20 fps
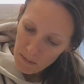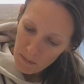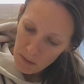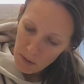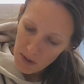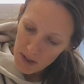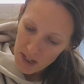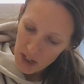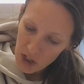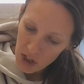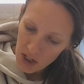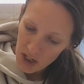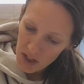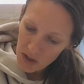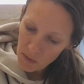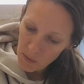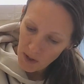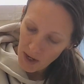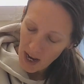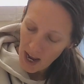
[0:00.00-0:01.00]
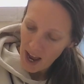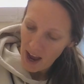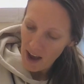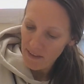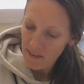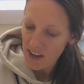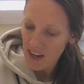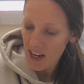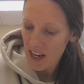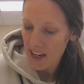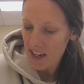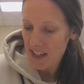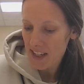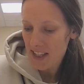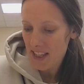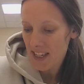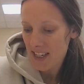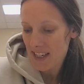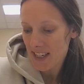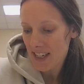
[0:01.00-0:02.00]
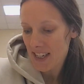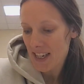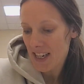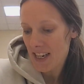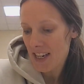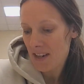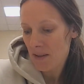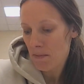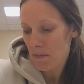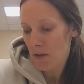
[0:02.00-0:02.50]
Musicians want to have nice, neat